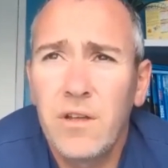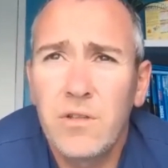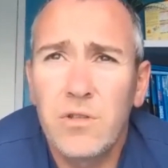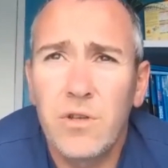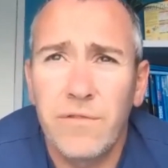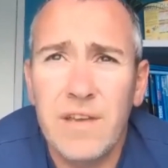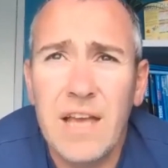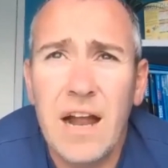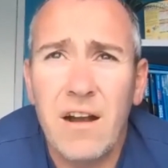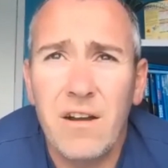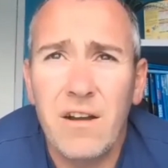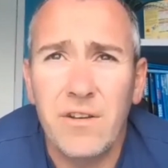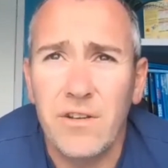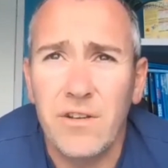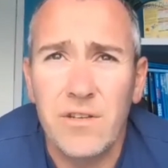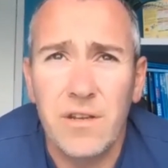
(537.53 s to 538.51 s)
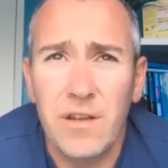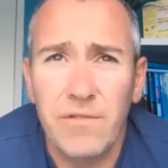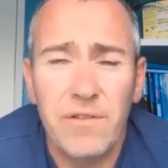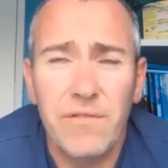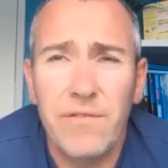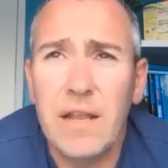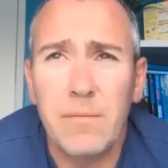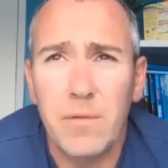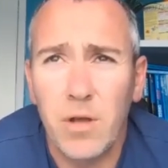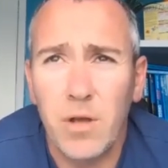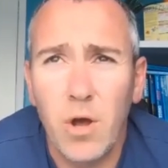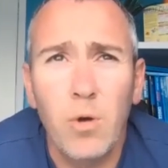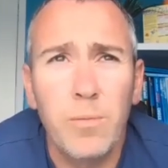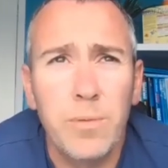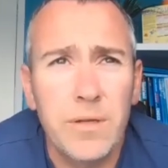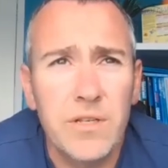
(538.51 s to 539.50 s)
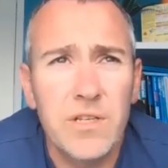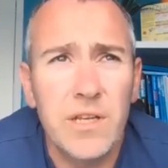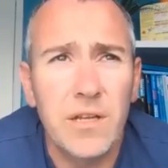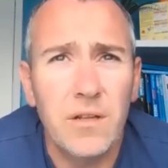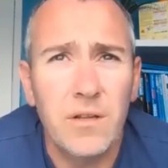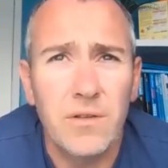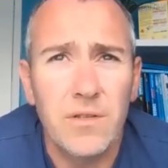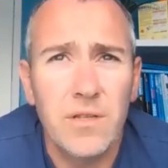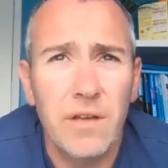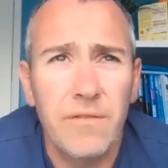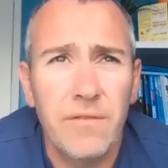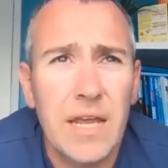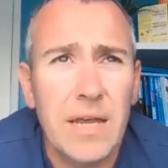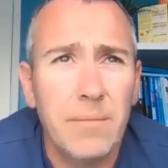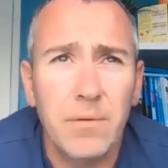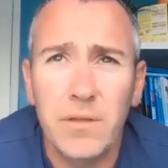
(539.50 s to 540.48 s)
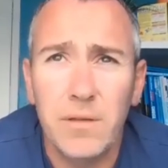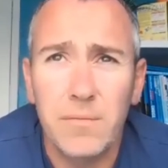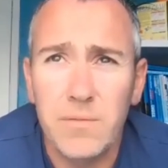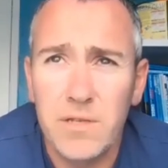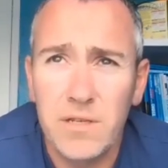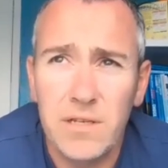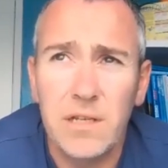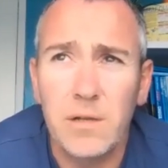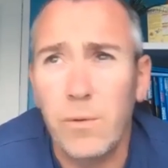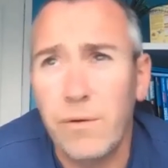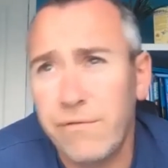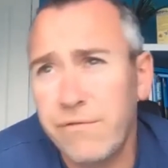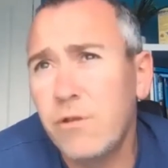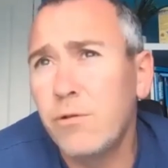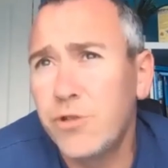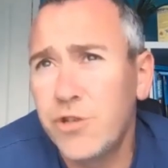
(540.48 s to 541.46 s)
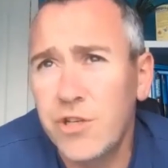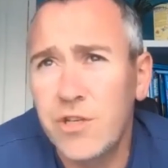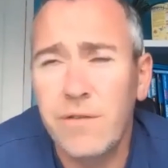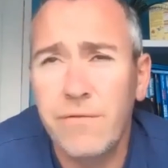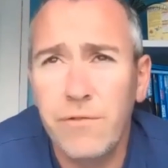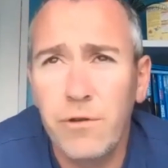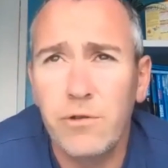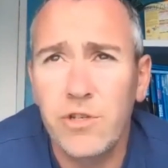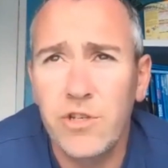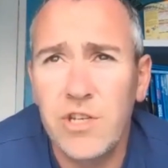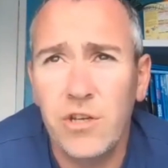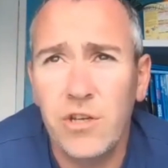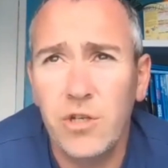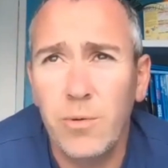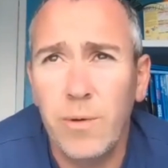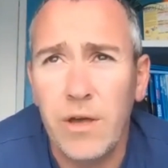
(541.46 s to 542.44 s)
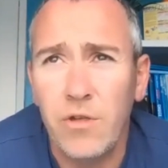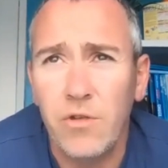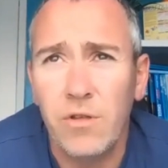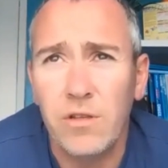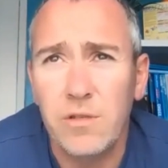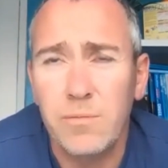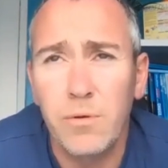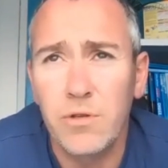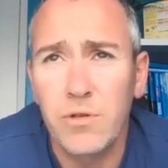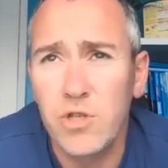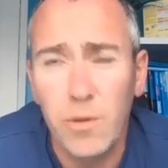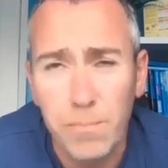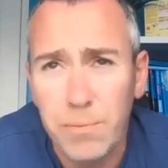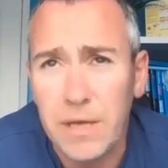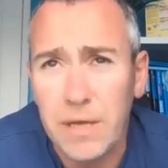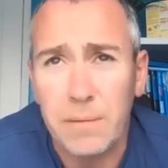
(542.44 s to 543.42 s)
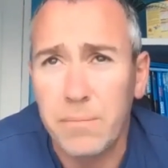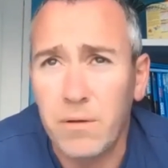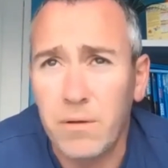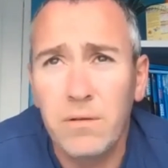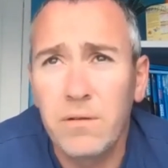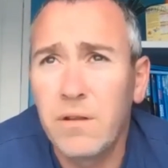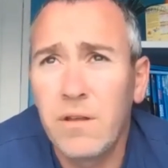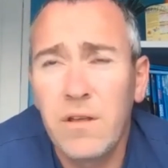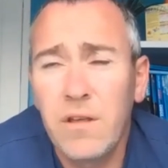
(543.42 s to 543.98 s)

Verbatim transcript: tough characters, and they've developed the coping skills that have enabled them to deal with future future situations. But some people,